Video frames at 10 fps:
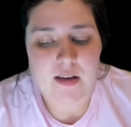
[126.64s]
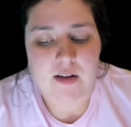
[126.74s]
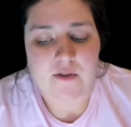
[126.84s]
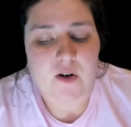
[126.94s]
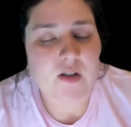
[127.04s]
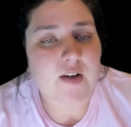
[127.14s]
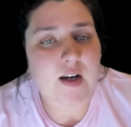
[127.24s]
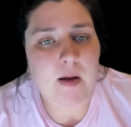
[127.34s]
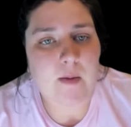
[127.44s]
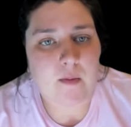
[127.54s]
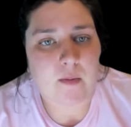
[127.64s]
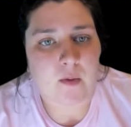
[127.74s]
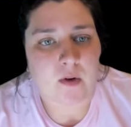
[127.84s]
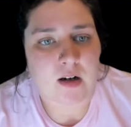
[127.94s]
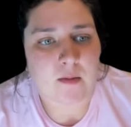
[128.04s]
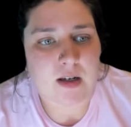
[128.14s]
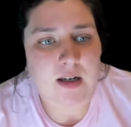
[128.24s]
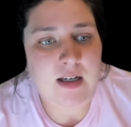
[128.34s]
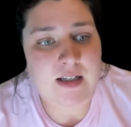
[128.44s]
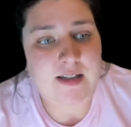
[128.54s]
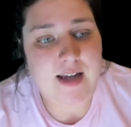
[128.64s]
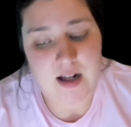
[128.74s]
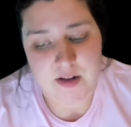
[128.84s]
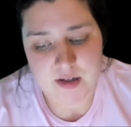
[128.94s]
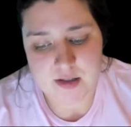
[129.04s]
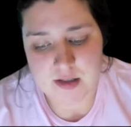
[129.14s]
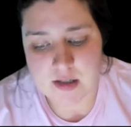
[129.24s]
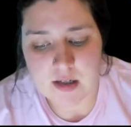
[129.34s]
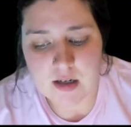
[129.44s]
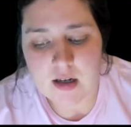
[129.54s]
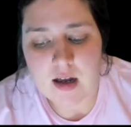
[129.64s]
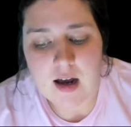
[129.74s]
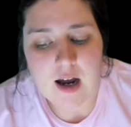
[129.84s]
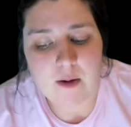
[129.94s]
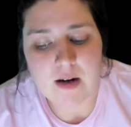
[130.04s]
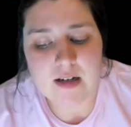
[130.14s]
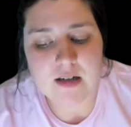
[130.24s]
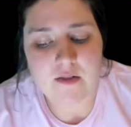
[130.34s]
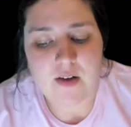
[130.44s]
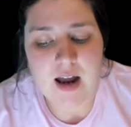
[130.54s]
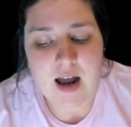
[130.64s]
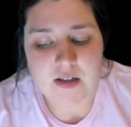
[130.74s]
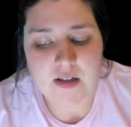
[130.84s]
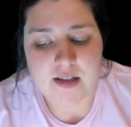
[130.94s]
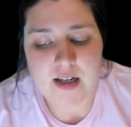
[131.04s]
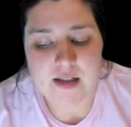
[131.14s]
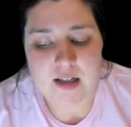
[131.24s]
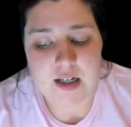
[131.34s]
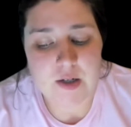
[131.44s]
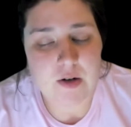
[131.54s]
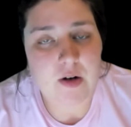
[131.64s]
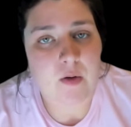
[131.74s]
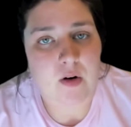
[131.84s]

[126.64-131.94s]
The first family member we're going to meet is Alex. I would identify Alex as the hero